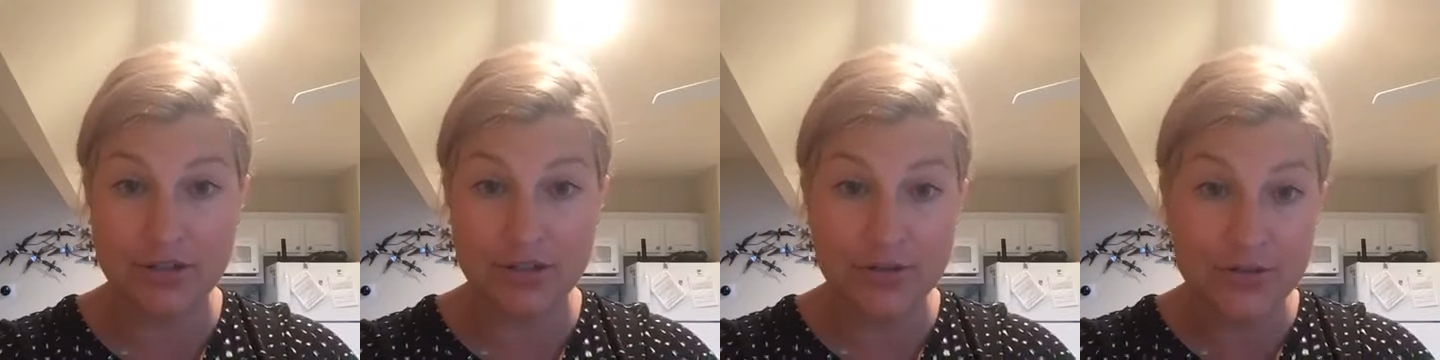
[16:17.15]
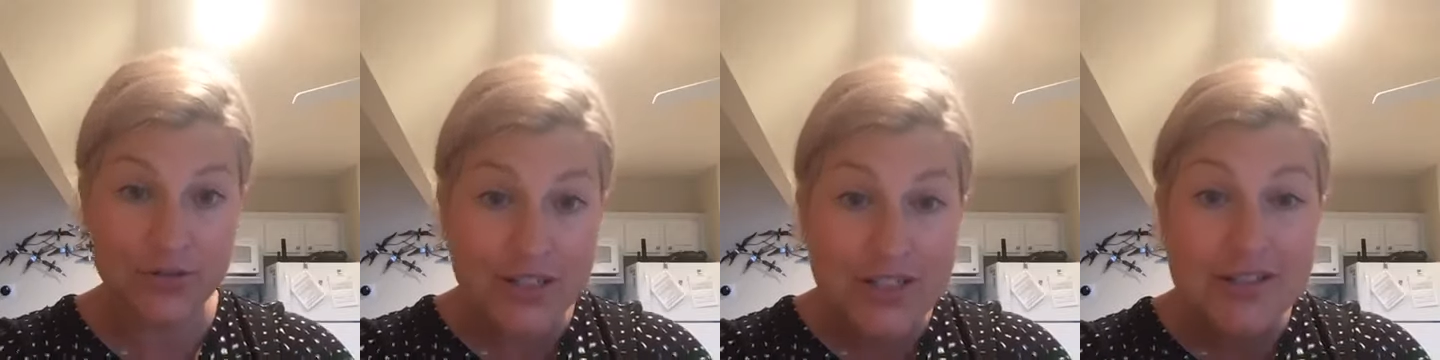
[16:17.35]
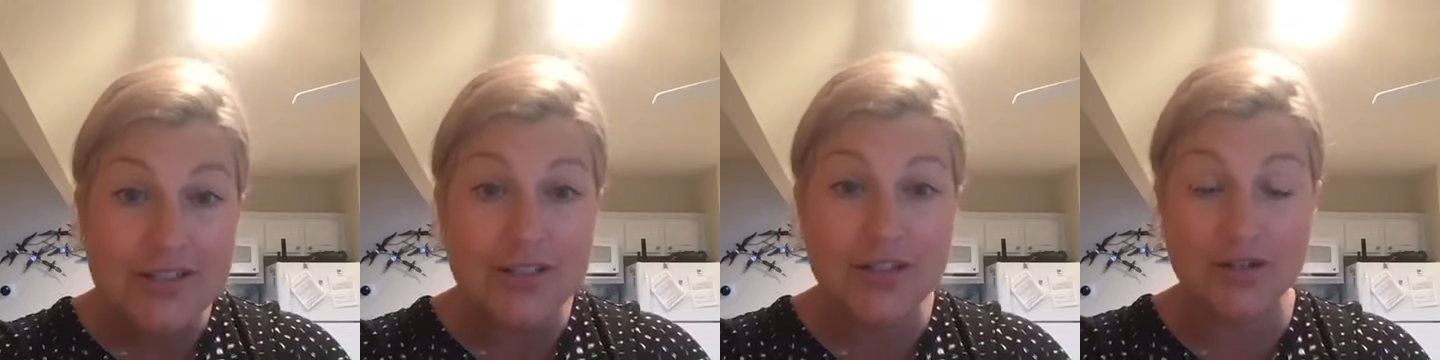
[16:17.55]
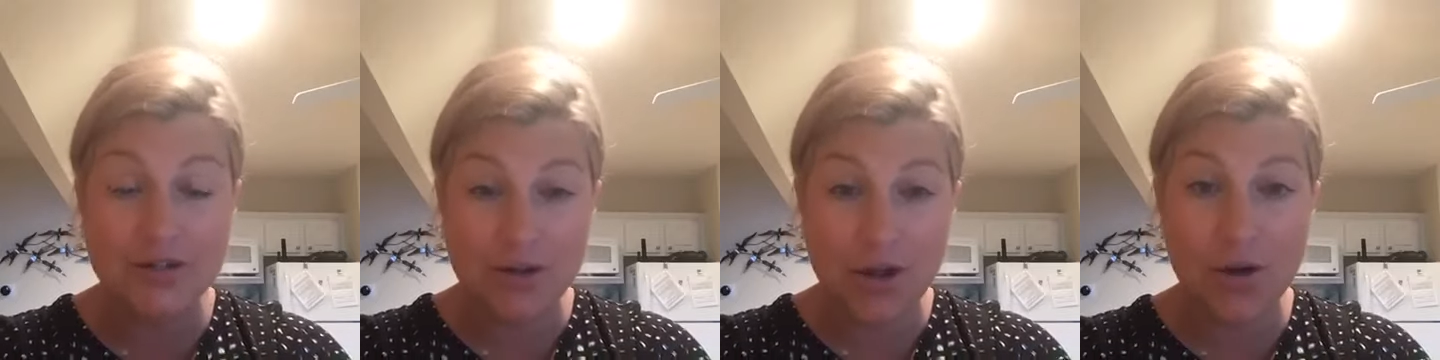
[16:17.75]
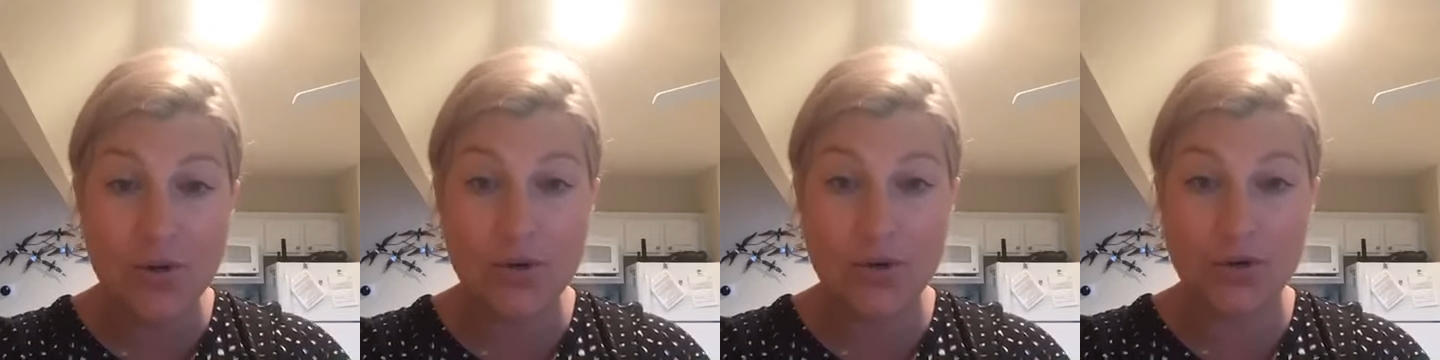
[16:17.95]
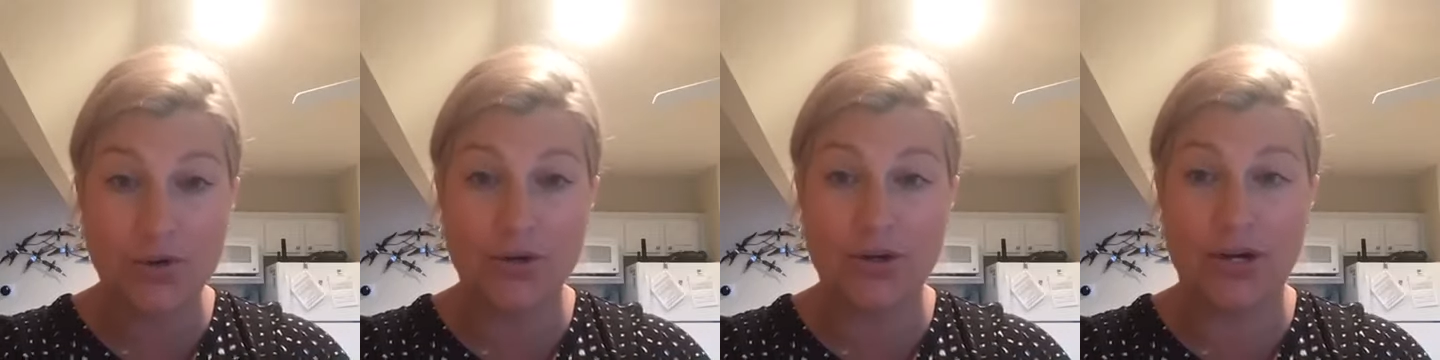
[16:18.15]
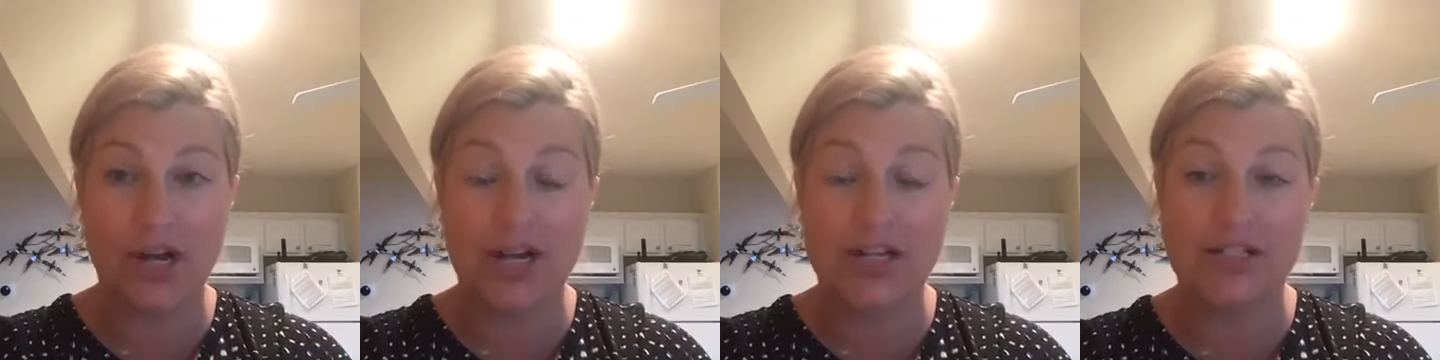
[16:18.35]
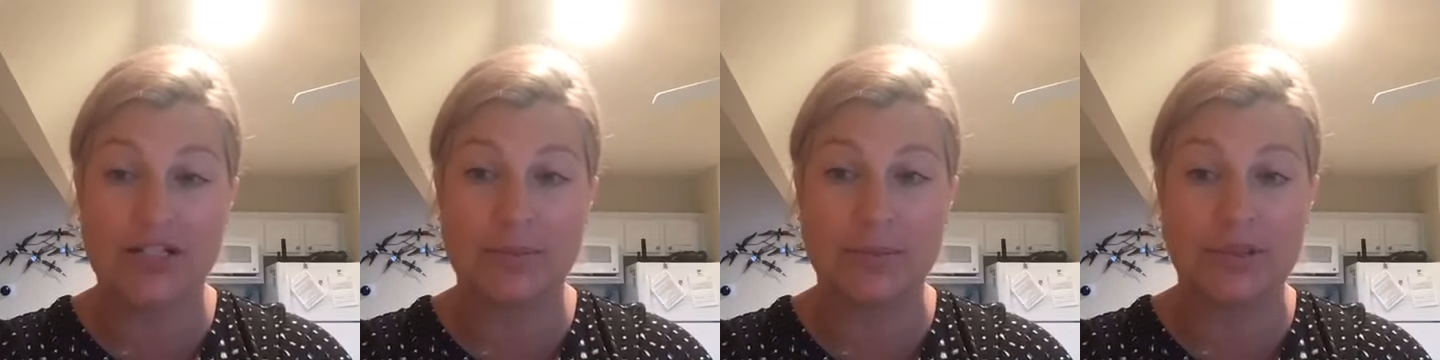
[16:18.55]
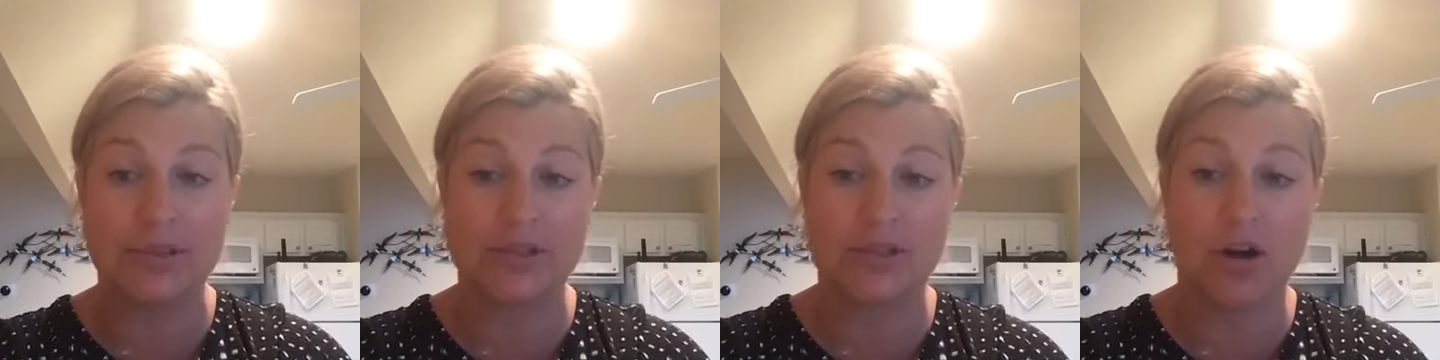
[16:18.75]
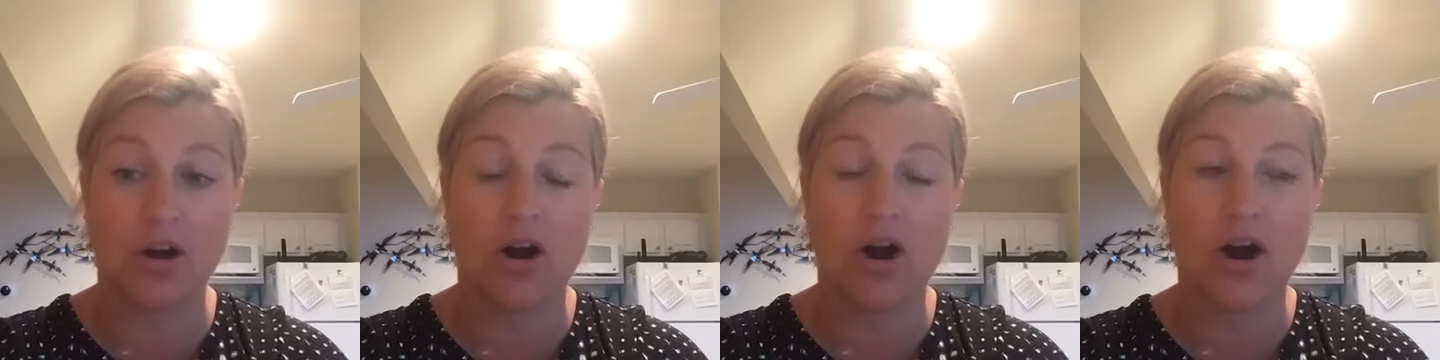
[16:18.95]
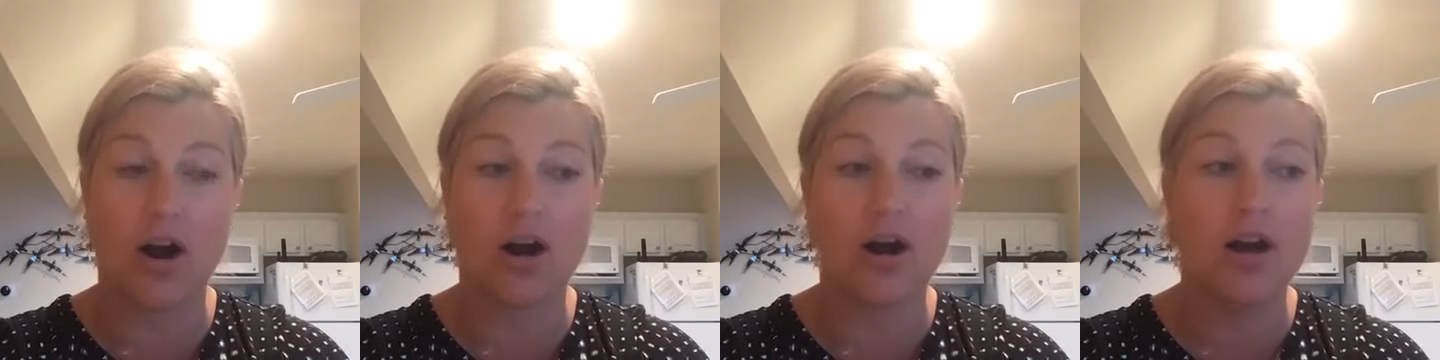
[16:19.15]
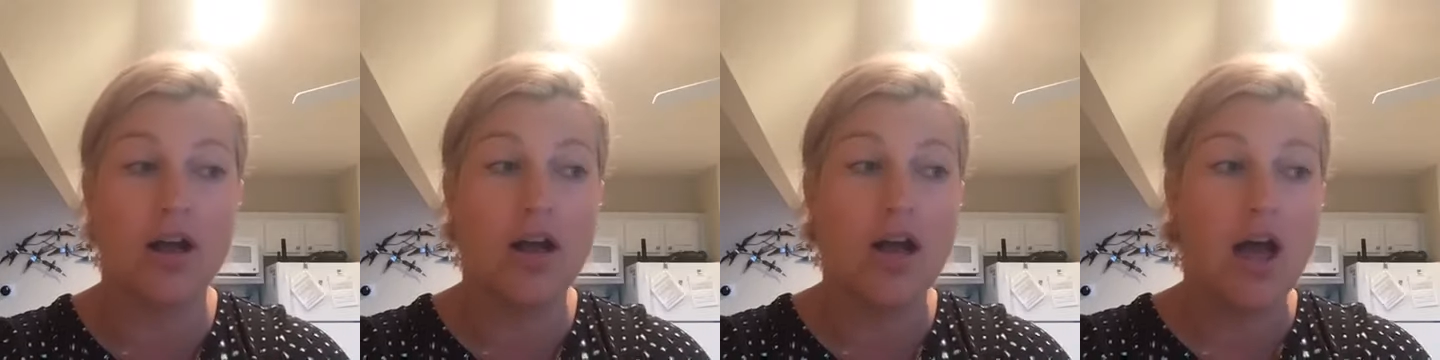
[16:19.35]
You need to know who your customers are.